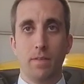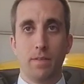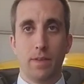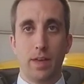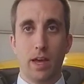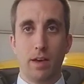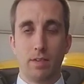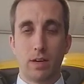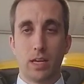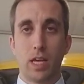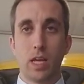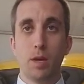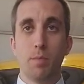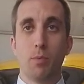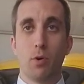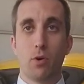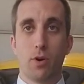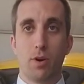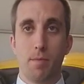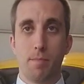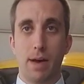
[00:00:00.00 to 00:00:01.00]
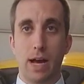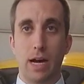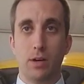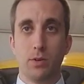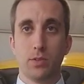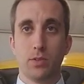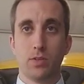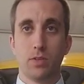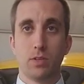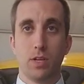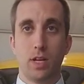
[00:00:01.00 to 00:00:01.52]
They have a keyboard and a
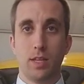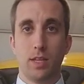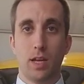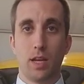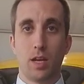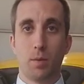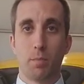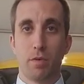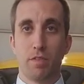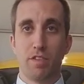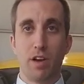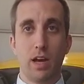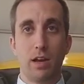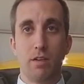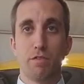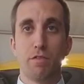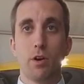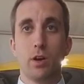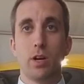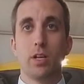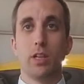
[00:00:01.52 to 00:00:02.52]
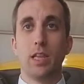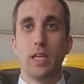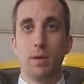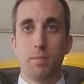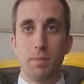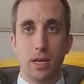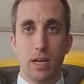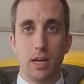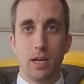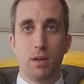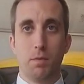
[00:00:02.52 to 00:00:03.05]
mouse, and they can provide very
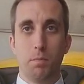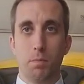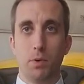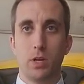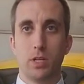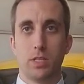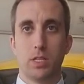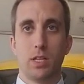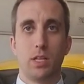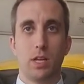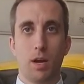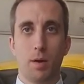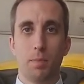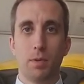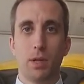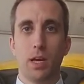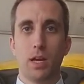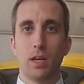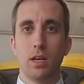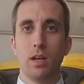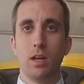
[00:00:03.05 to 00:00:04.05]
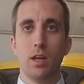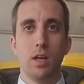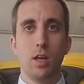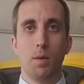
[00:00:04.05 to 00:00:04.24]
limited input to the airplane,